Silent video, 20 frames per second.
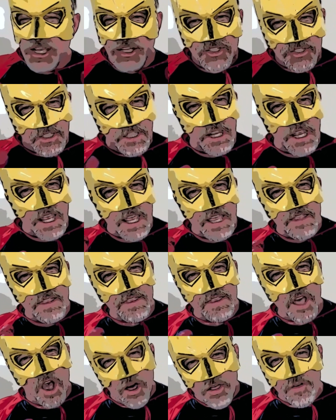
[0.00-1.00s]
see
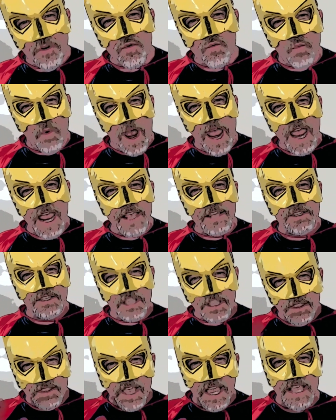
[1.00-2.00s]
other ways
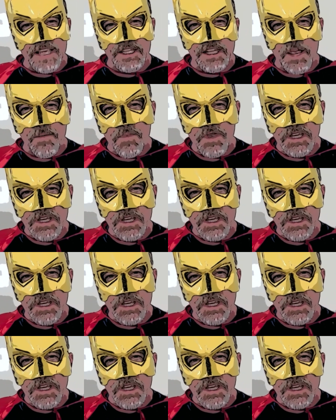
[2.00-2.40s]
that things can be